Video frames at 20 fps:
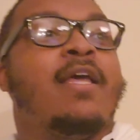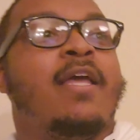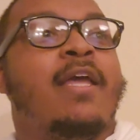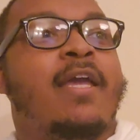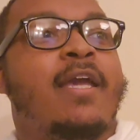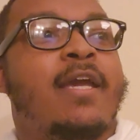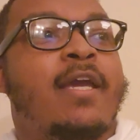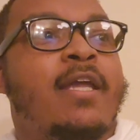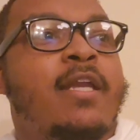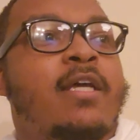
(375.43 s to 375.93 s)

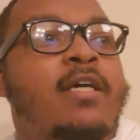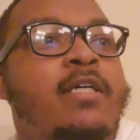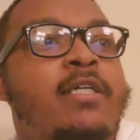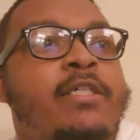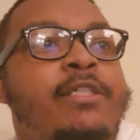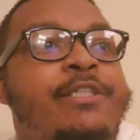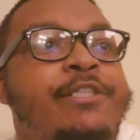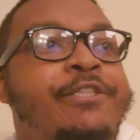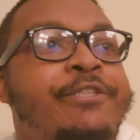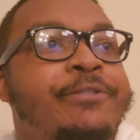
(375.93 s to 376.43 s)
And
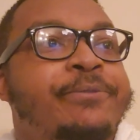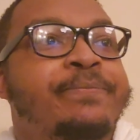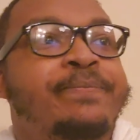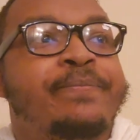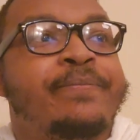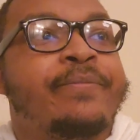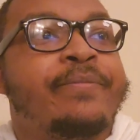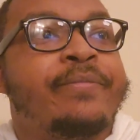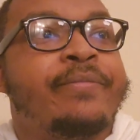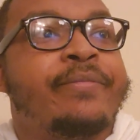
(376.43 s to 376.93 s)
uh,
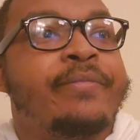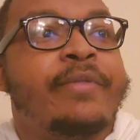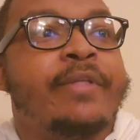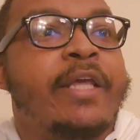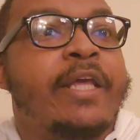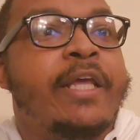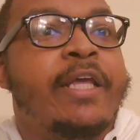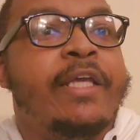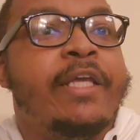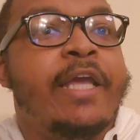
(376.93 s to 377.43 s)

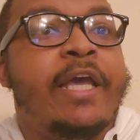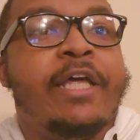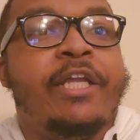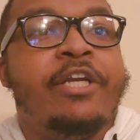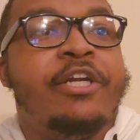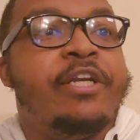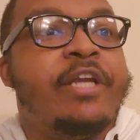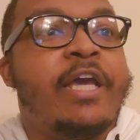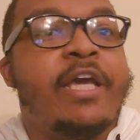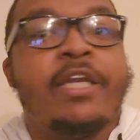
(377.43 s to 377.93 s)
yeah. Other
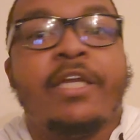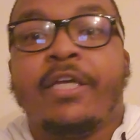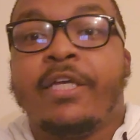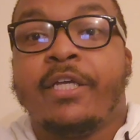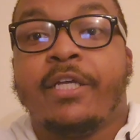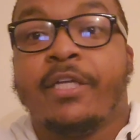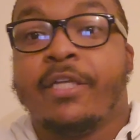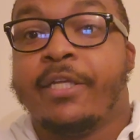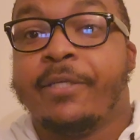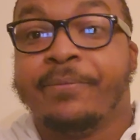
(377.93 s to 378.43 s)
than that,
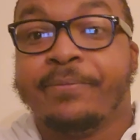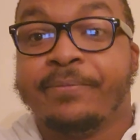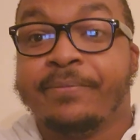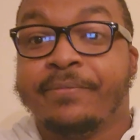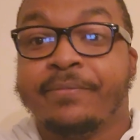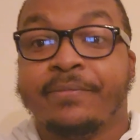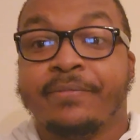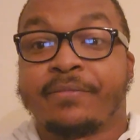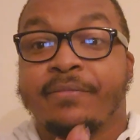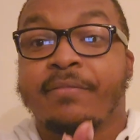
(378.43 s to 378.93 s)
uh,
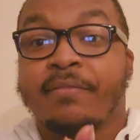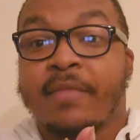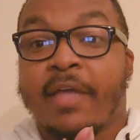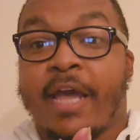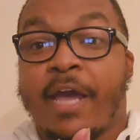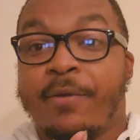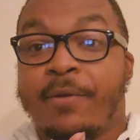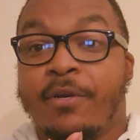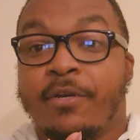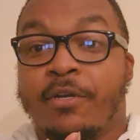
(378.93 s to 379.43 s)

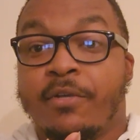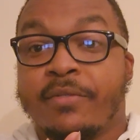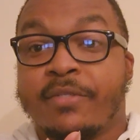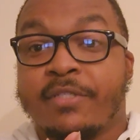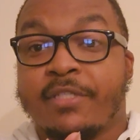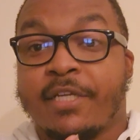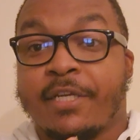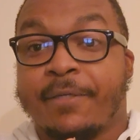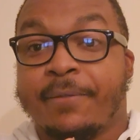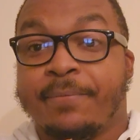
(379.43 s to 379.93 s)
I really don't know what to
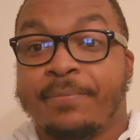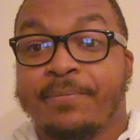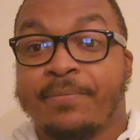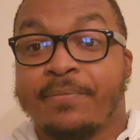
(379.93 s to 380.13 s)
say.